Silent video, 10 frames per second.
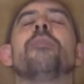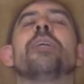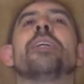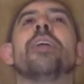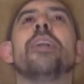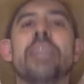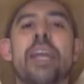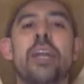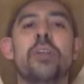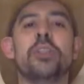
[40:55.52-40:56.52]
my God, the
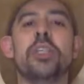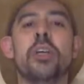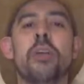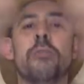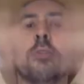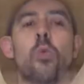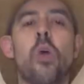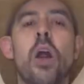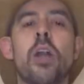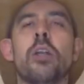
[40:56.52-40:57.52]
energy of the
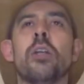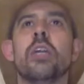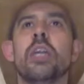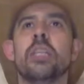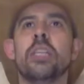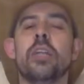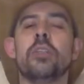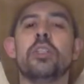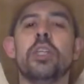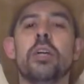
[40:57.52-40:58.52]
water, the
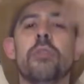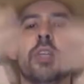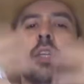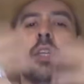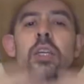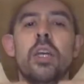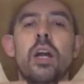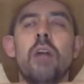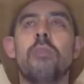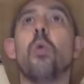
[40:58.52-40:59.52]
energy of
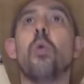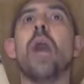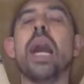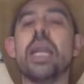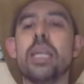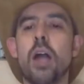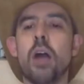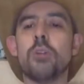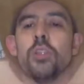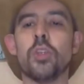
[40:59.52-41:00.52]
Hawaii,
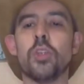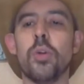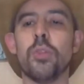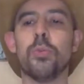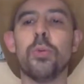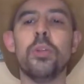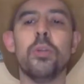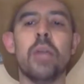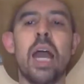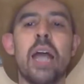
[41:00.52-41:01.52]
all just going through you
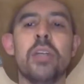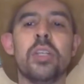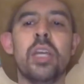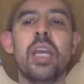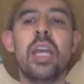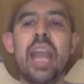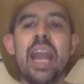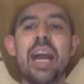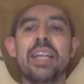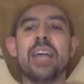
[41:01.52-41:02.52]
guys.
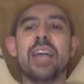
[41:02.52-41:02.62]
And